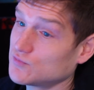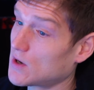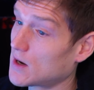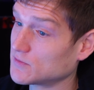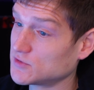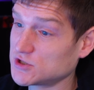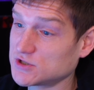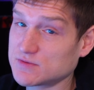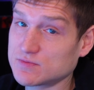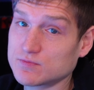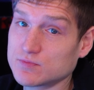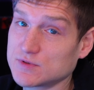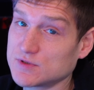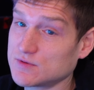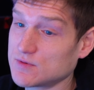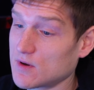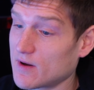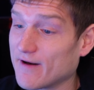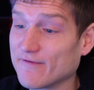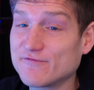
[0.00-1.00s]
I'm just
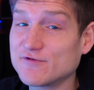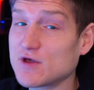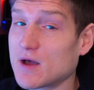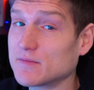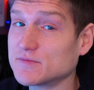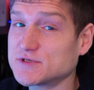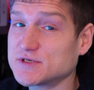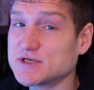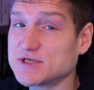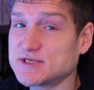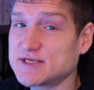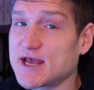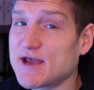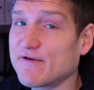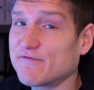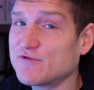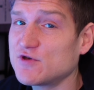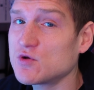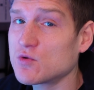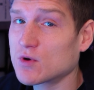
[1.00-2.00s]
say
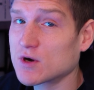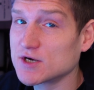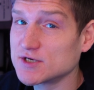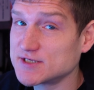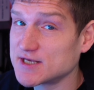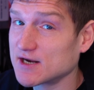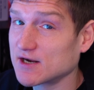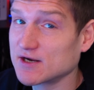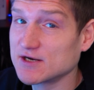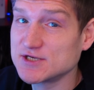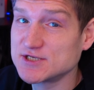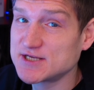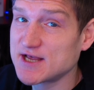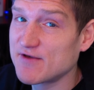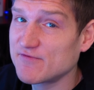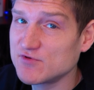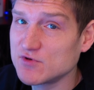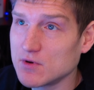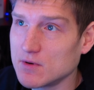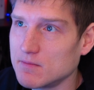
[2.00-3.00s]
a few words that are going to
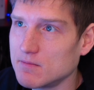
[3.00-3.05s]
save you